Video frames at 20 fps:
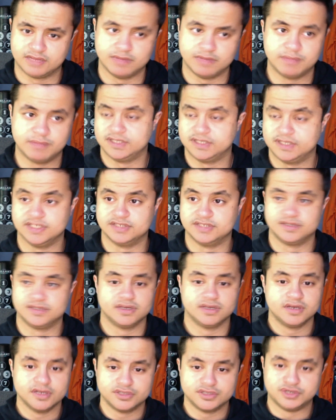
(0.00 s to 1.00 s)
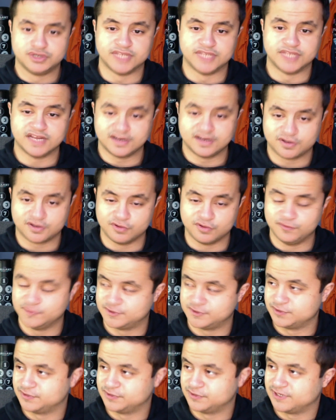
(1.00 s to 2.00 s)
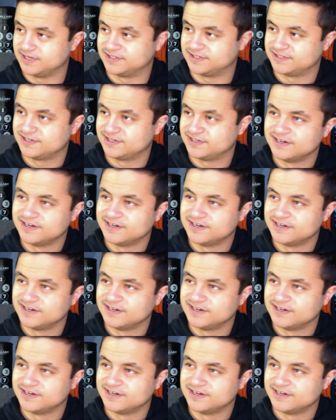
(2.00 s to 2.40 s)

Maybe he's too technical for Sean Dyche.